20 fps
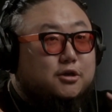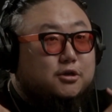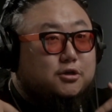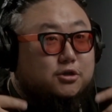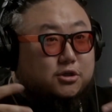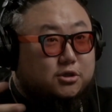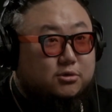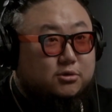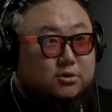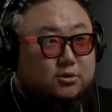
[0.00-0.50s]

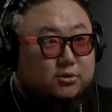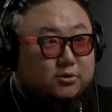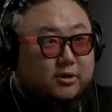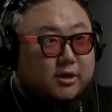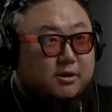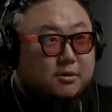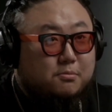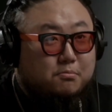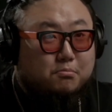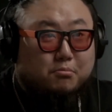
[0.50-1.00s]

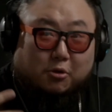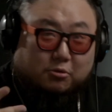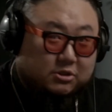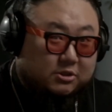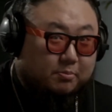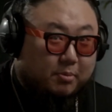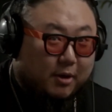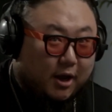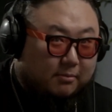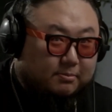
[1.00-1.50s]
Usually,
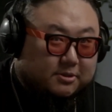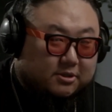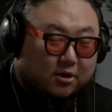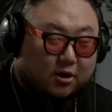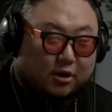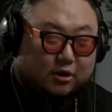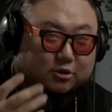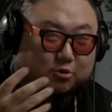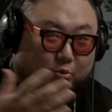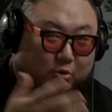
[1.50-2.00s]
most pop
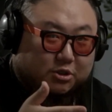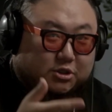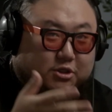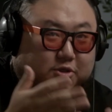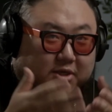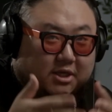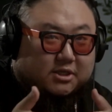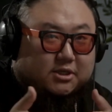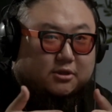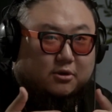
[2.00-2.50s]
songs, once you
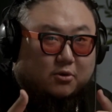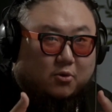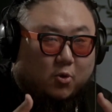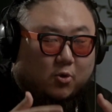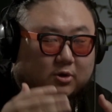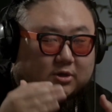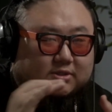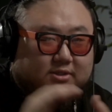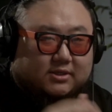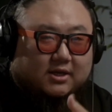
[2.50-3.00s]
get to the
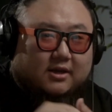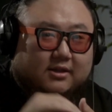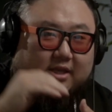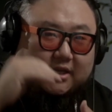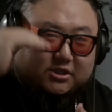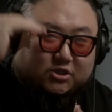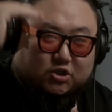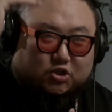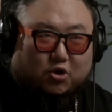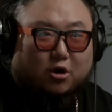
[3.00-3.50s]
chorus, they
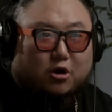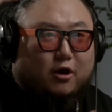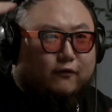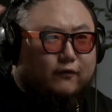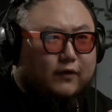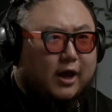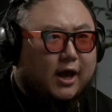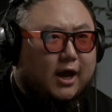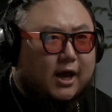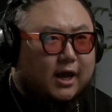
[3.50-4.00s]
start off
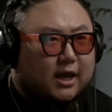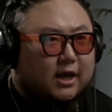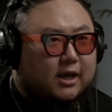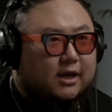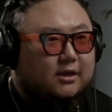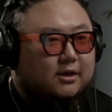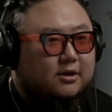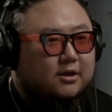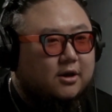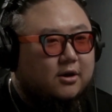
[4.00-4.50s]
high,
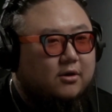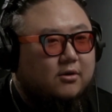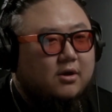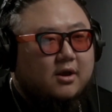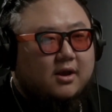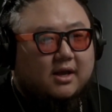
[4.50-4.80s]
you know?